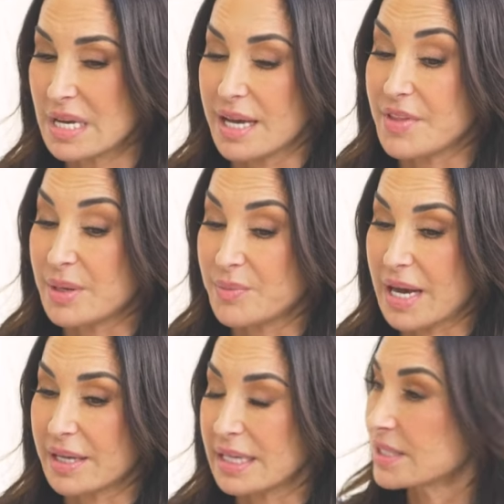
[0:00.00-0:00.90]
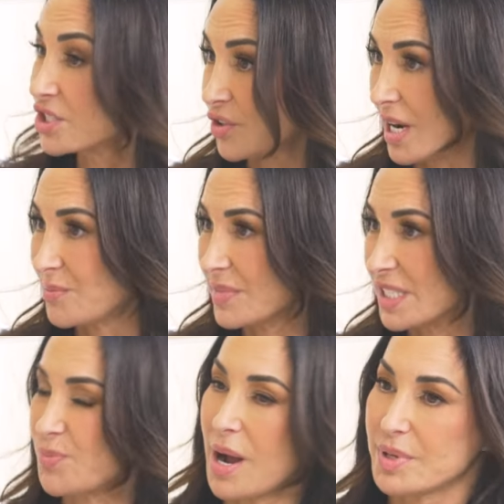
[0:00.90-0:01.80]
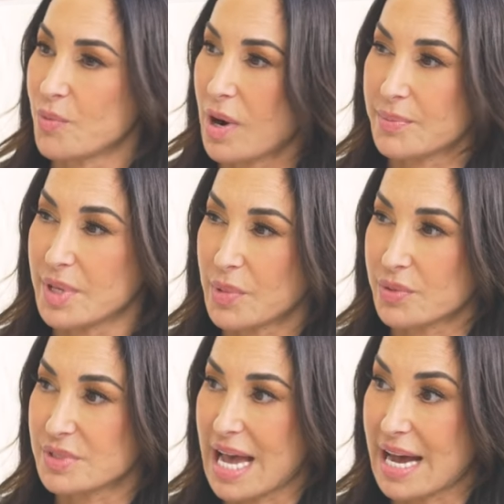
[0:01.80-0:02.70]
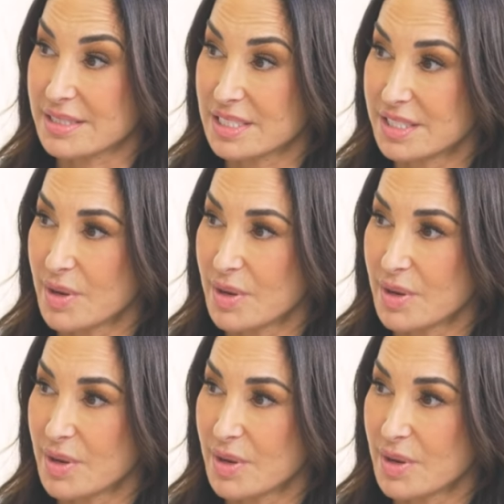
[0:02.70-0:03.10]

And then my Instagram is probably where I'm the most active.